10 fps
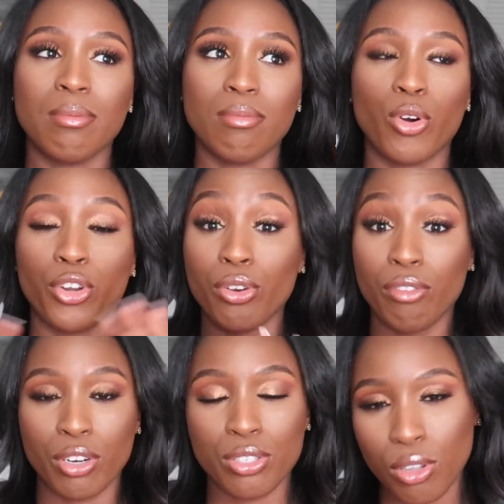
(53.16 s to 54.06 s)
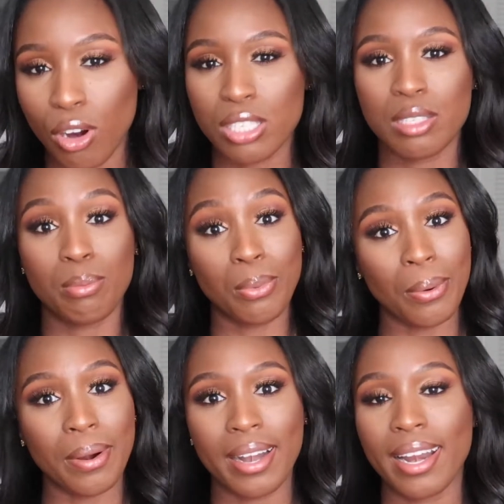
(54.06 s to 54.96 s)
more universal across the
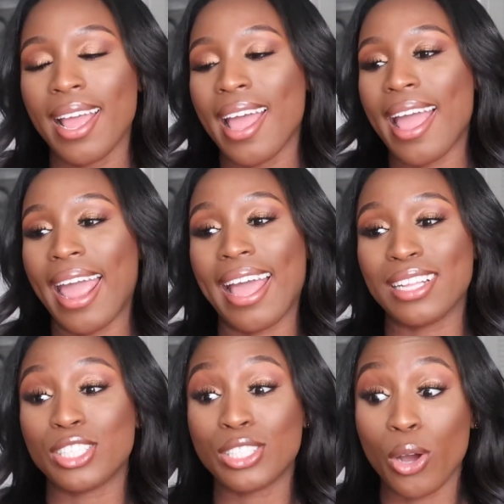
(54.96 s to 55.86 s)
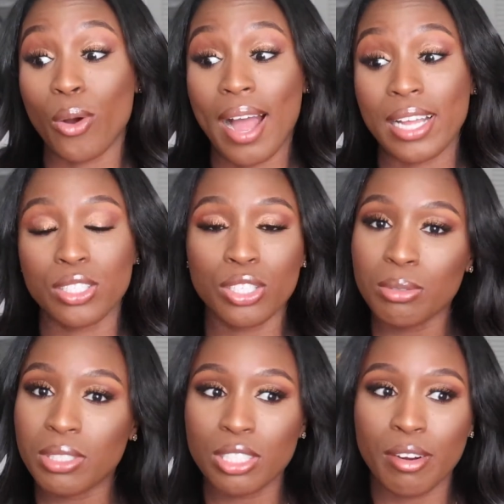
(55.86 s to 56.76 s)
board. And so I took
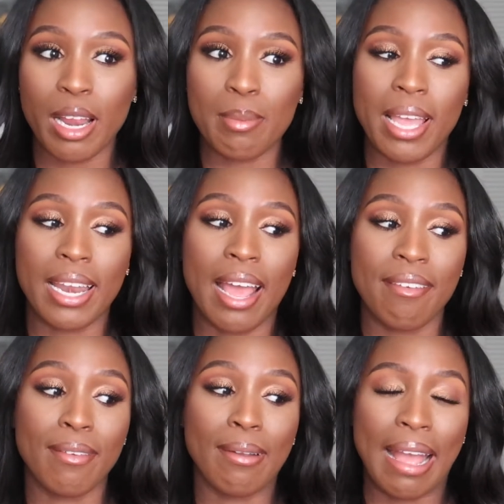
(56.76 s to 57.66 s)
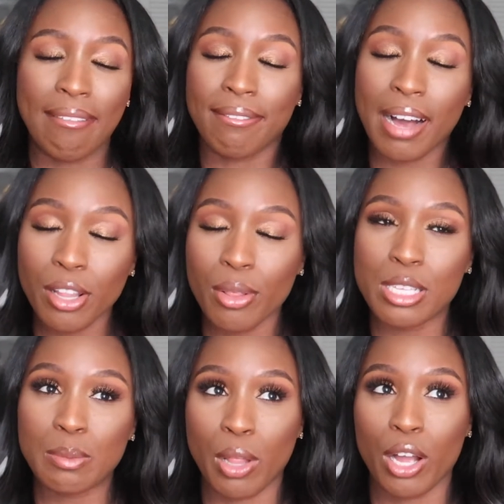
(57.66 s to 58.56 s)
to Instagram and I follow
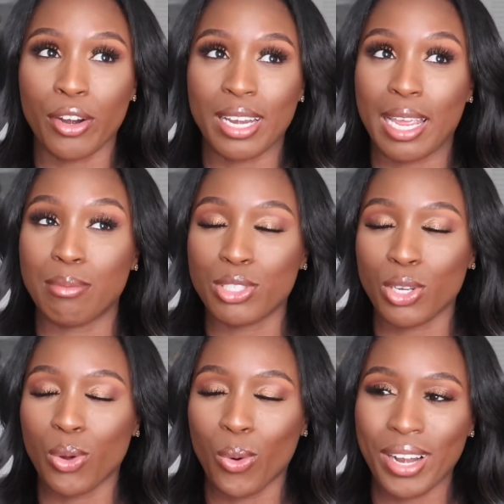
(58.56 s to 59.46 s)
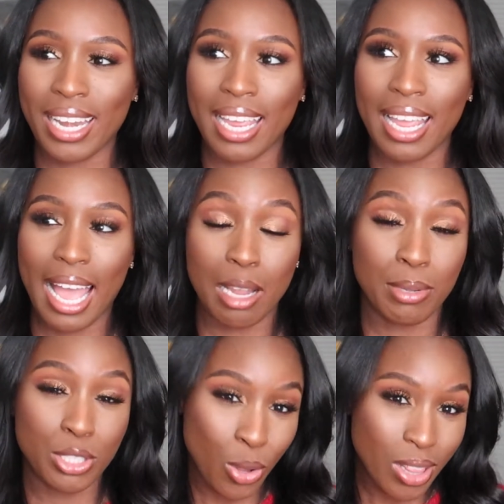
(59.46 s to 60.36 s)
this blogger named Courtney at
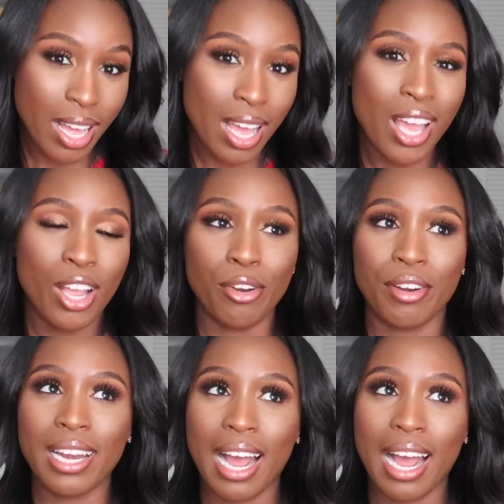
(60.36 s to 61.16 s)
Batola, Green